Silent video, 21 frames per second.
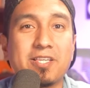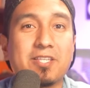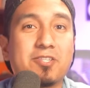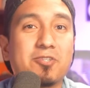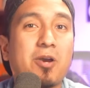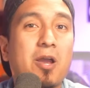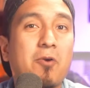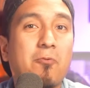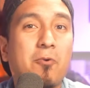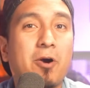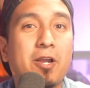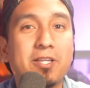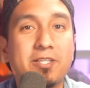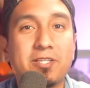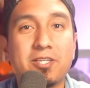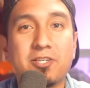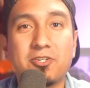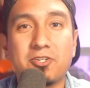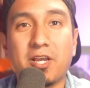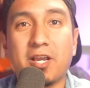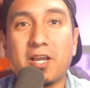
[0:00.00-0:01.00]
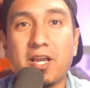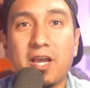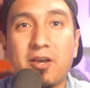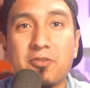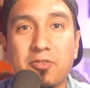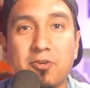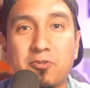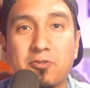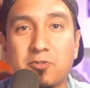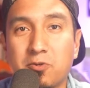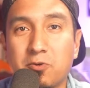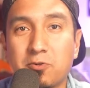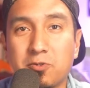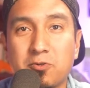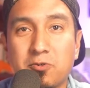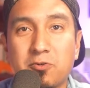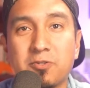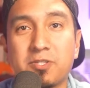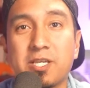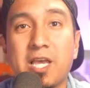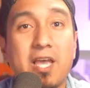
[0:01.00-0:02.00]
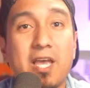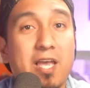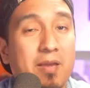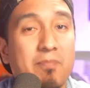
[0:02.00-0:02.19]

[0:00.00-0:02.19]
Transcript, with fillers: And so I wanted to check out their socials,